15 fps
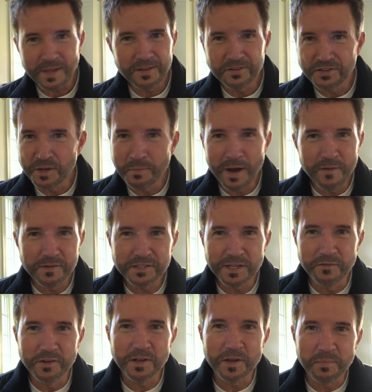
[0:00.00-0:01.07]
some of us
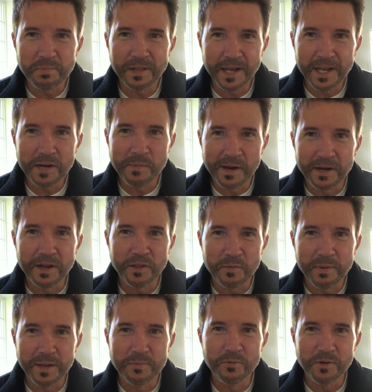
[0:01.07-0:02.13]
even complain about other
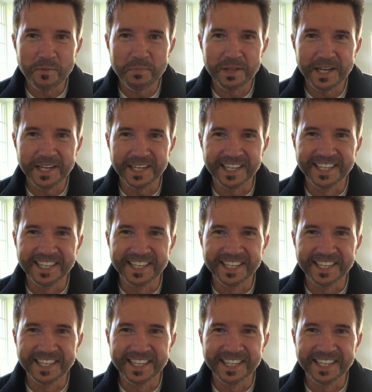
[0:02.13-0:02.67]
people complaining.